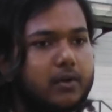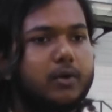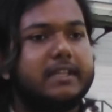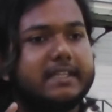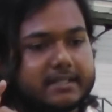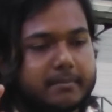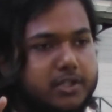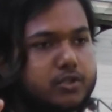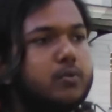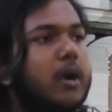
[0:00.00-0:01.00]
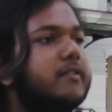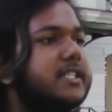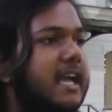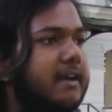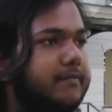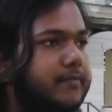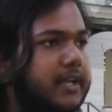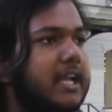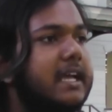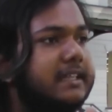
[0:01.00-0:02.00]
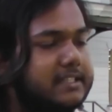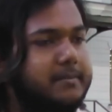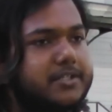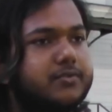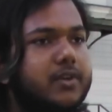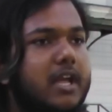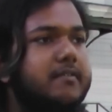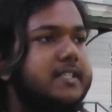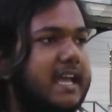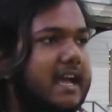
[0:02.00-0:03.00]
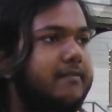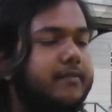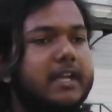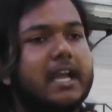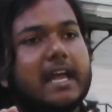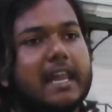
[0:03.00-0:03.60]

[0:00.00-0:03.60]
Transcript: okay, this much 2 hours I have free, this much 3 hours I have free.